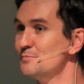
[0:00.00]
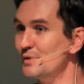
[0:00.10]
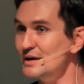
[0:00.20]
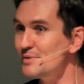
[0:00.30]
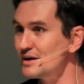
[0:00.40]
it to
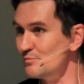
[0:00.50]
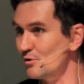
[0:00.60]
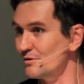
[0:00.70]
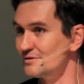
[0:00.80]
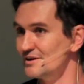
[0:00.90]
beep
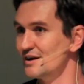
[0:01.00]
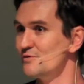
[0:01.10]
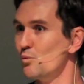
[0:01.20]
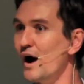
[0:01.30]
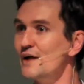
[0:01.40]
anymore. You don't
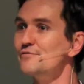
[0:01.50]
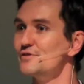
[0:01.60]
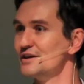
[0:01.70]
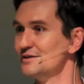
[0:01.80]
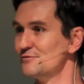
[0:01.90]
even wait for
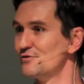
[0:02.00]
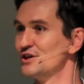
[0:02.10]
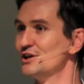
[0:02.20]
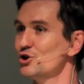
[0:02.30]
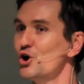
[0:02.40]
the for
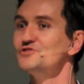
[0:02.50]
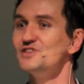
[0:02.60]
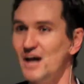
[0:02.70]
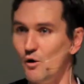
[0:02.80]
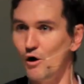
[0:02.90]
the alert
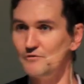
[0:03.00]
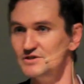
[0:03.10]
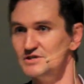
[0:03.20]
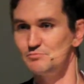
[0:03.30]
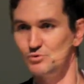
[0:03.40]
to go off.
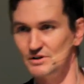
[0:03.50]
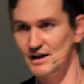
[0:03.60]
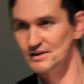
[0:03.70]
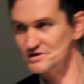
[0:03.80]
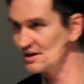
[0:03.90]
You're just pulling
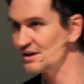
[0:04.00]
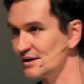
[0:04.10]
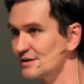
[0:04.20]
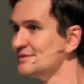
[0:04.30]
it out, checking